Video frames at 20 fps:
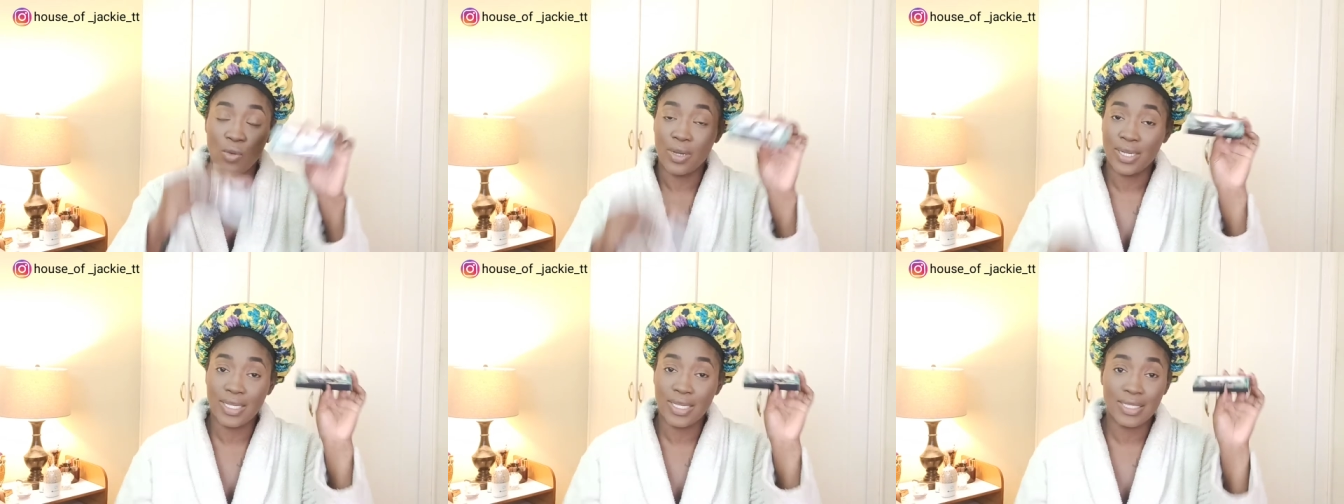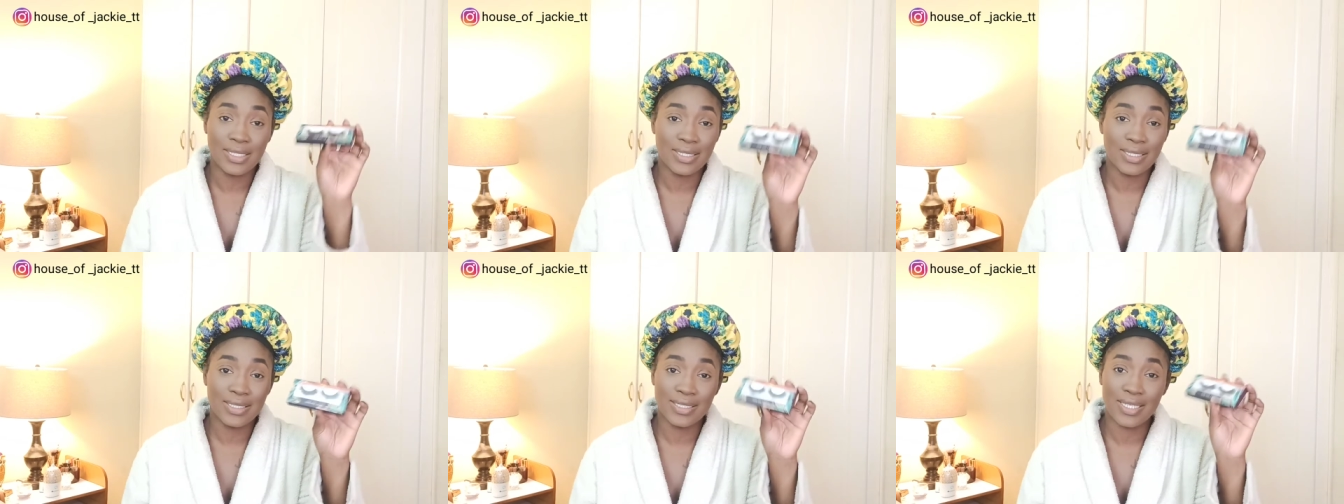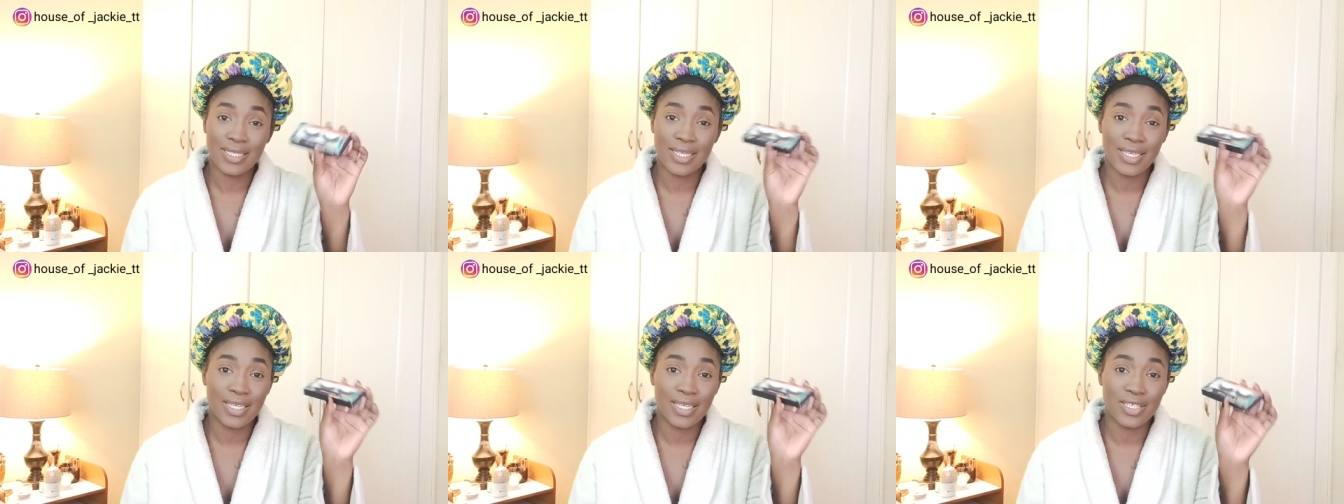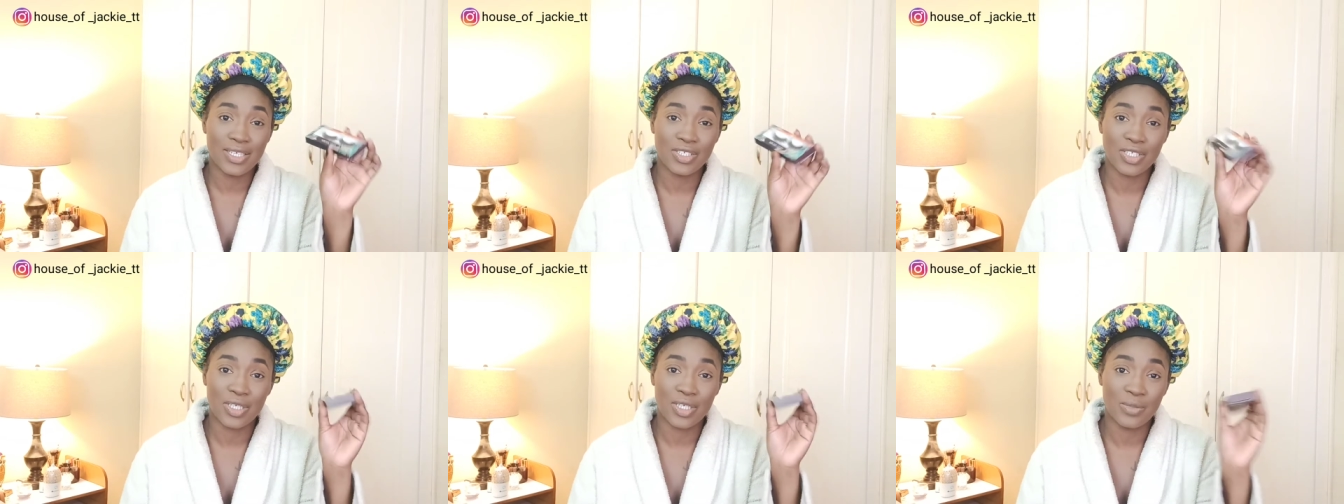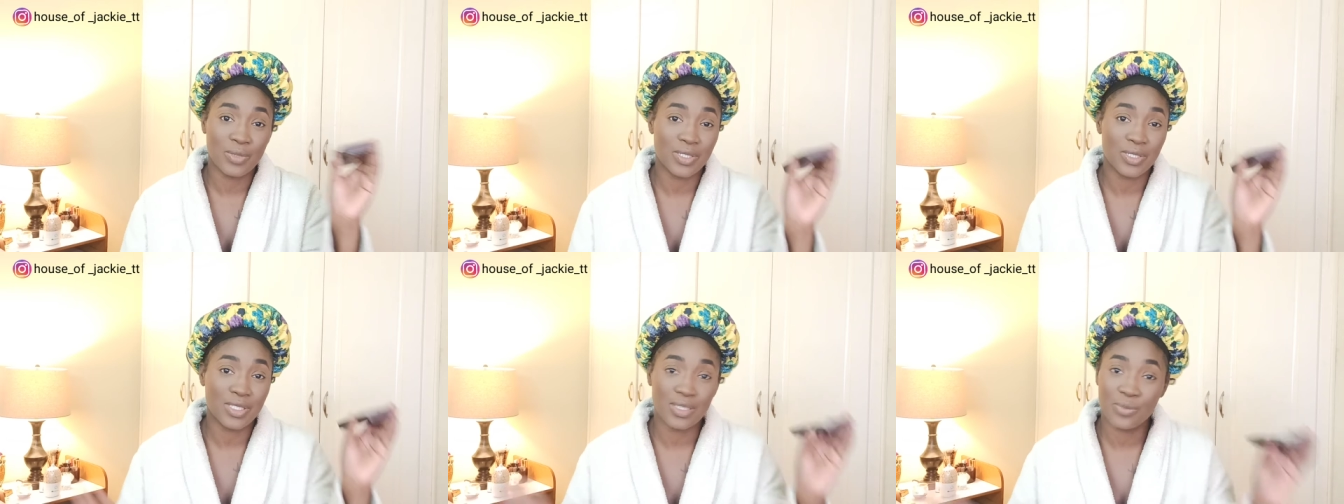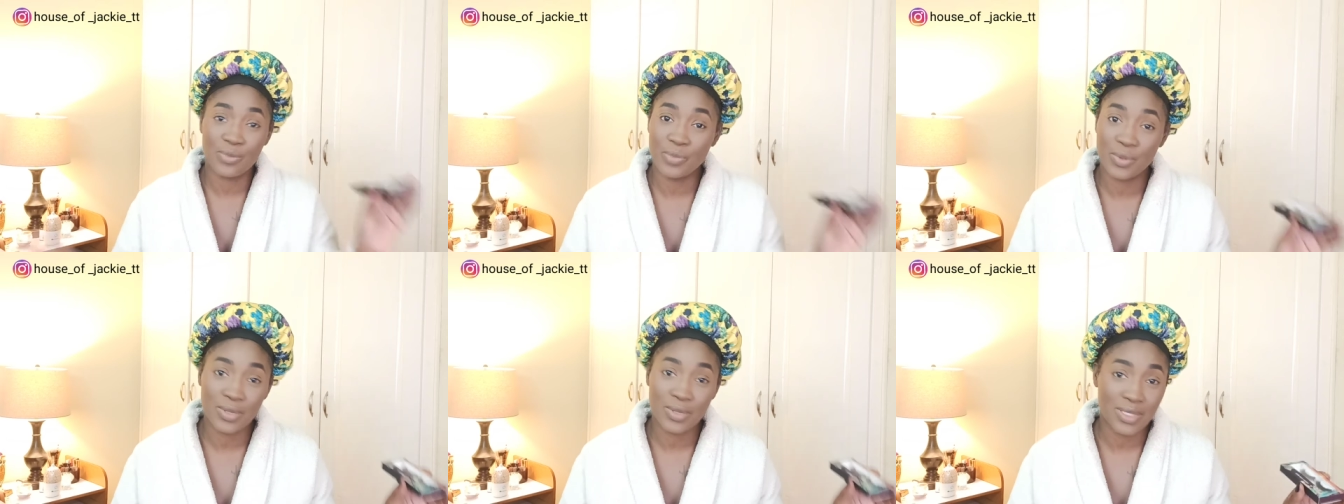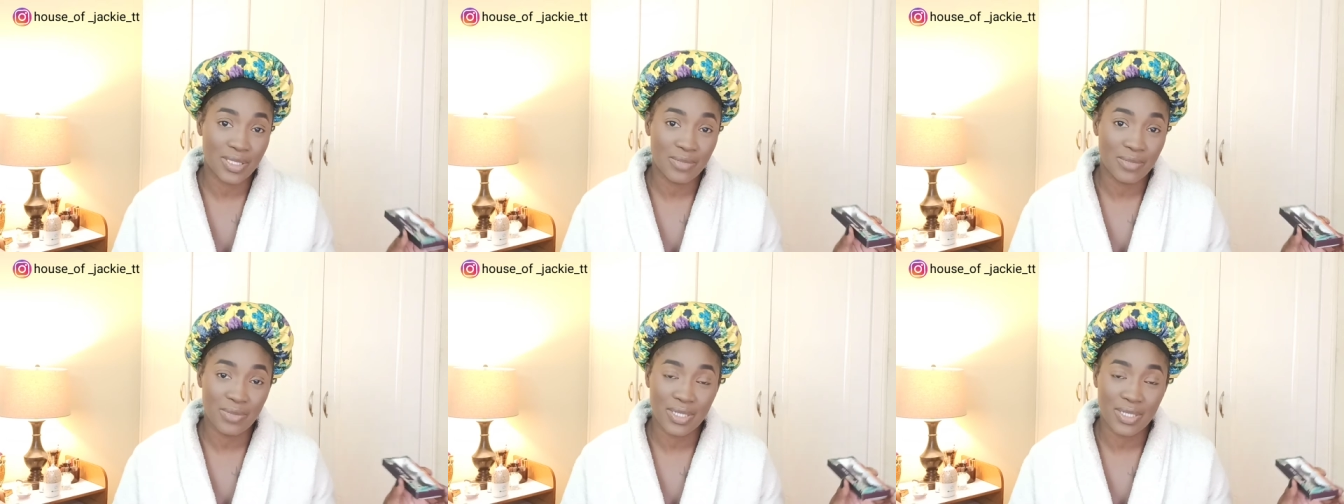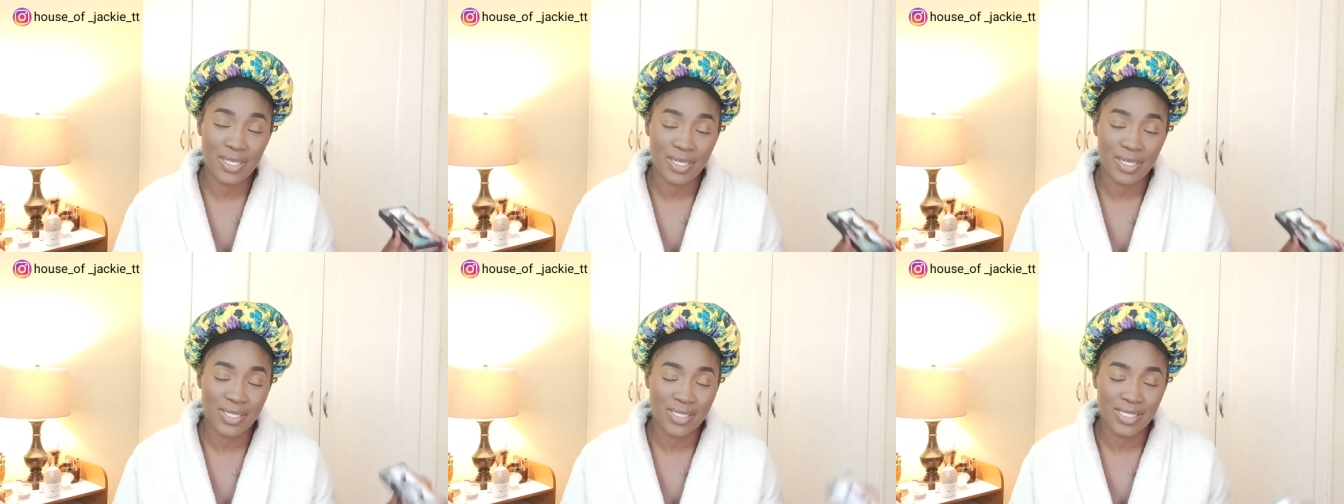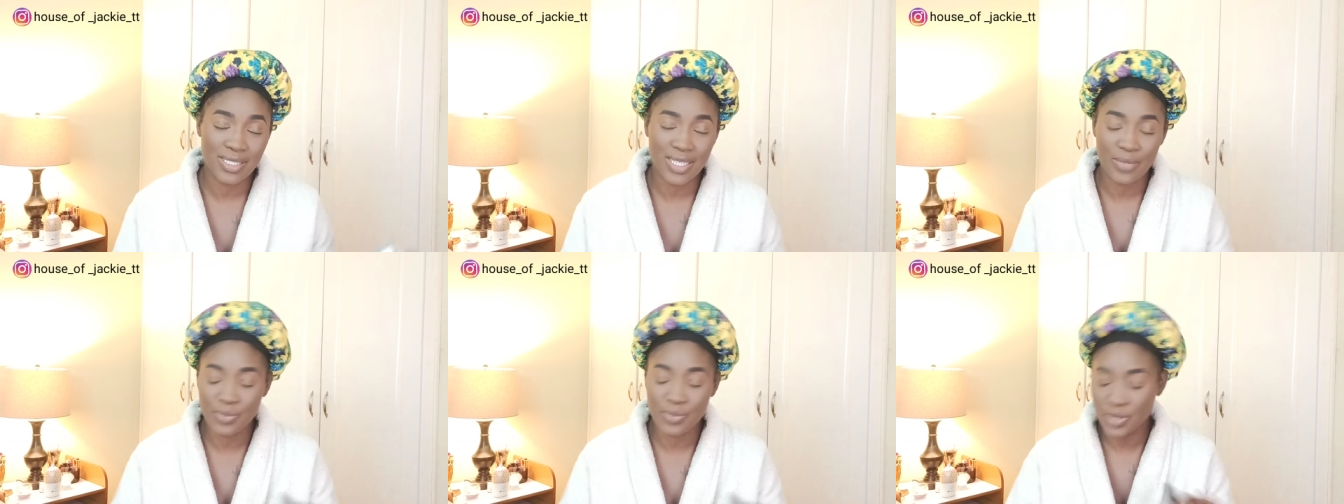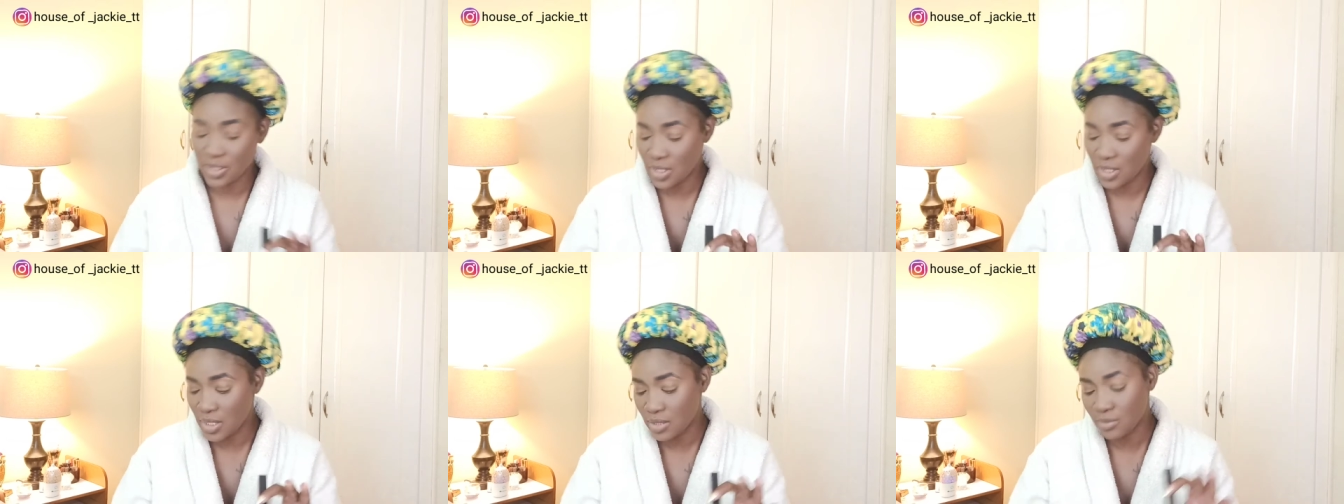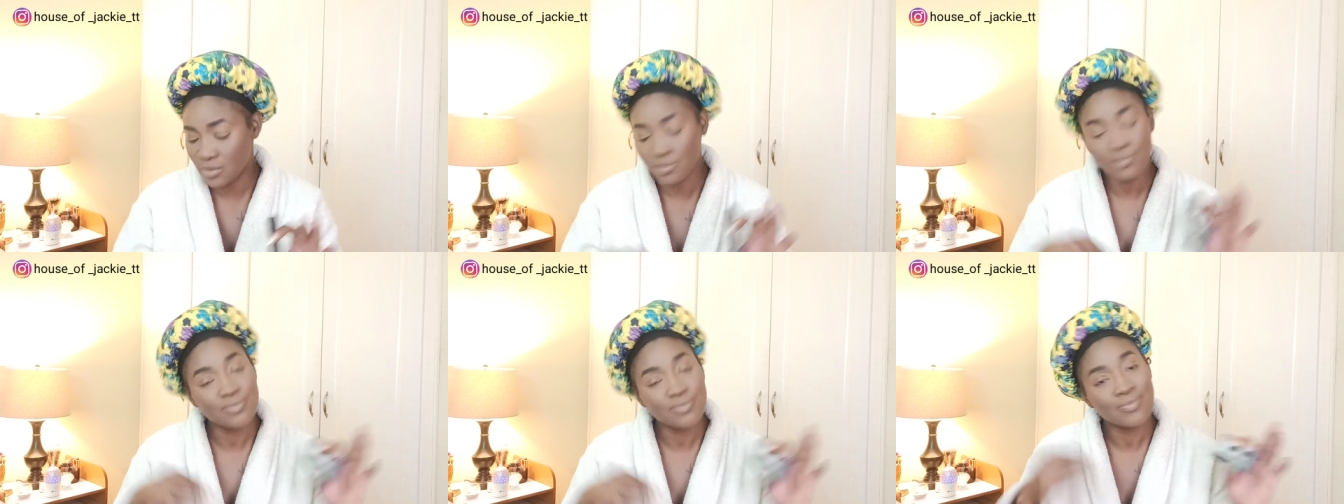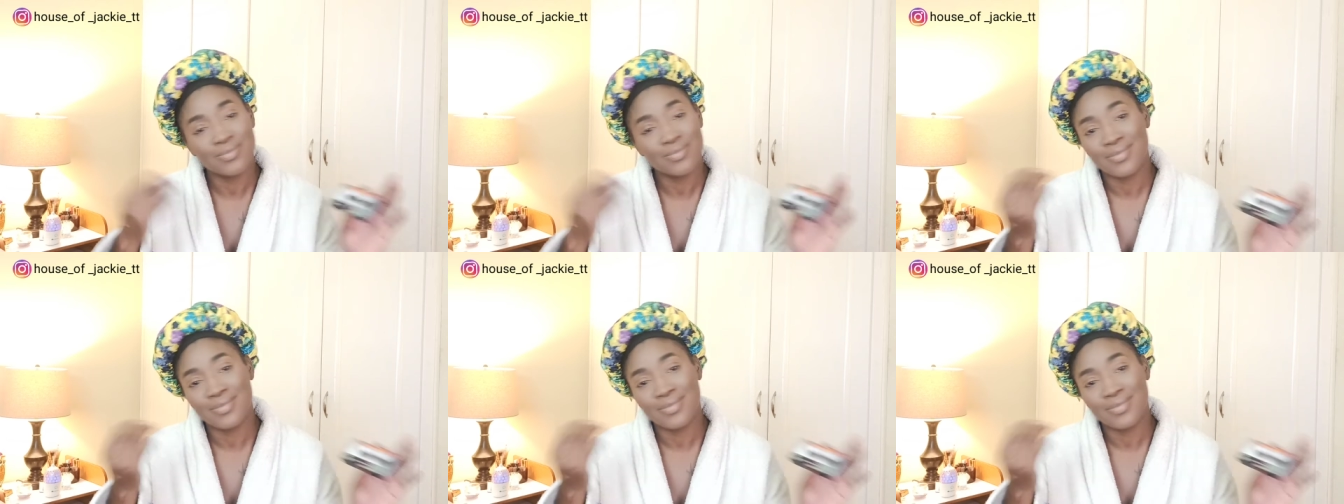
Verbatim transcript: One of these staycation was supposed to be conception